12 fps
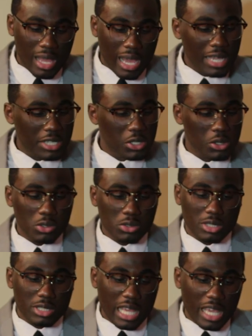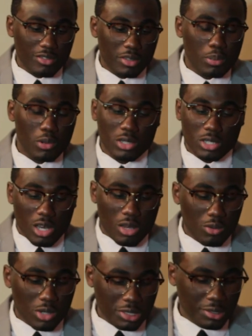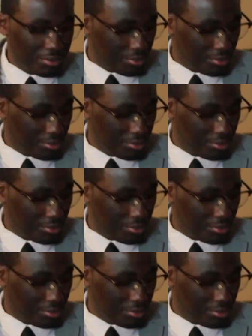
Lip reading: I chose a navy polka dot one.